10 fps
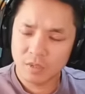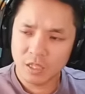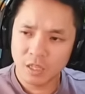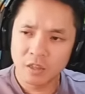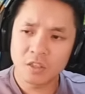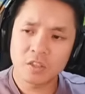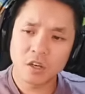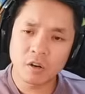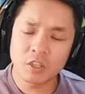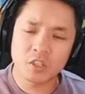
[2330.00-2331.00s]
in this
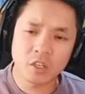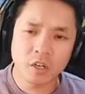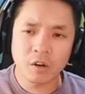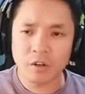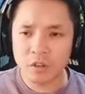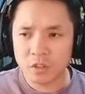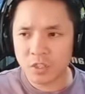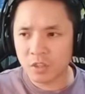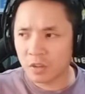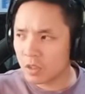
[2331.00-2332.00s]
current scenario,
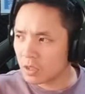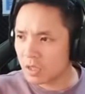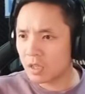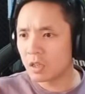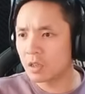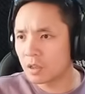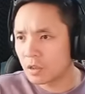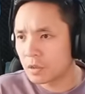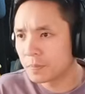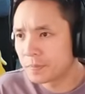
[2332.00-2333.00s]
Cynthia does nothing here.